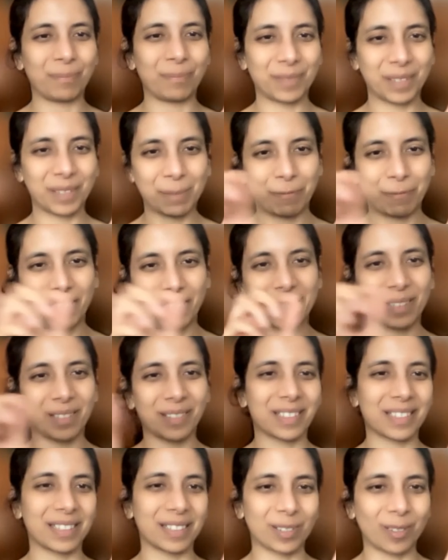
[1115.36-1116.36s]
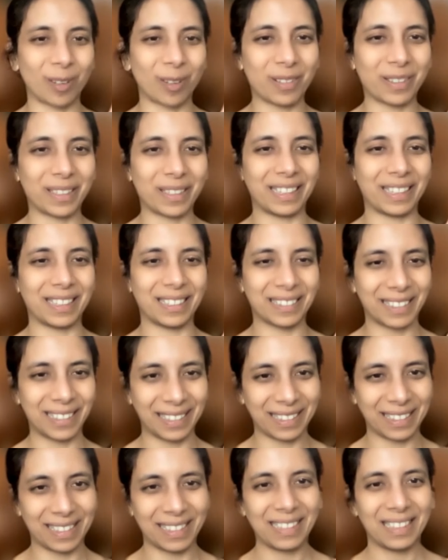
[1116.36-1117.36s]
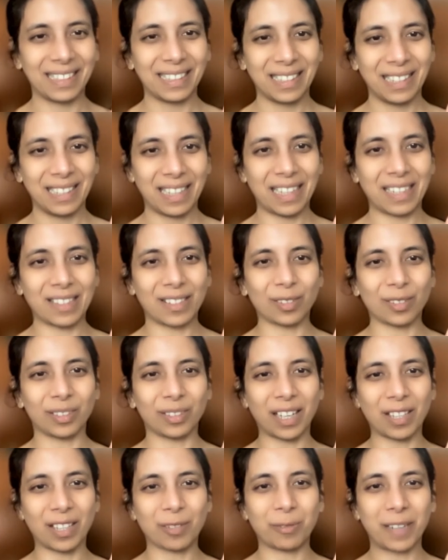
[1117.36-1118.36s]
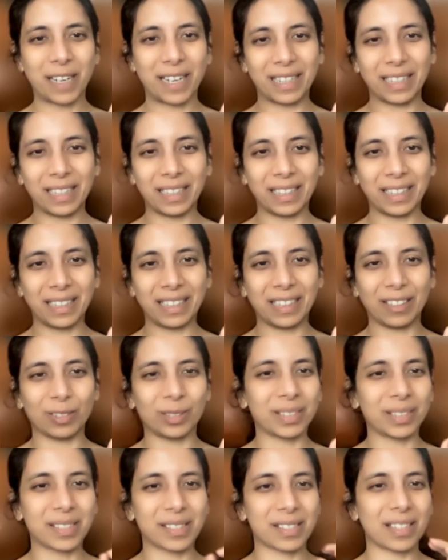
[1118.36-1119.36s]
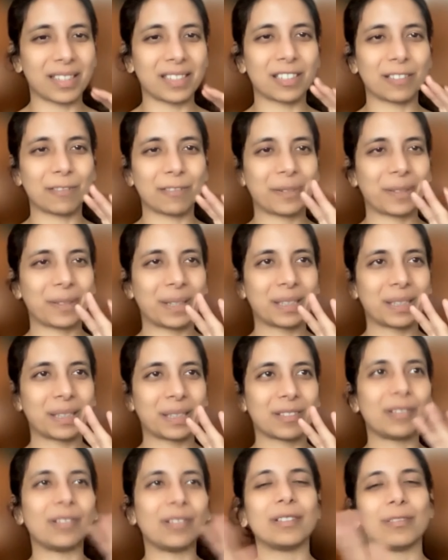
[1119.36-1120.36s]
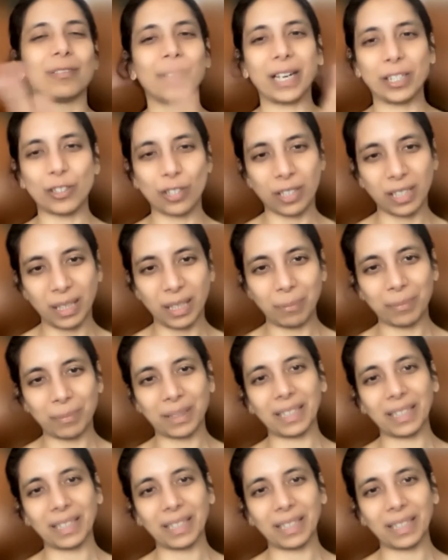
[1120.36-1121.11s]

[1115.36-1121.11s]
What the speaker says: features it's already learning. And so that's why, this is a different regime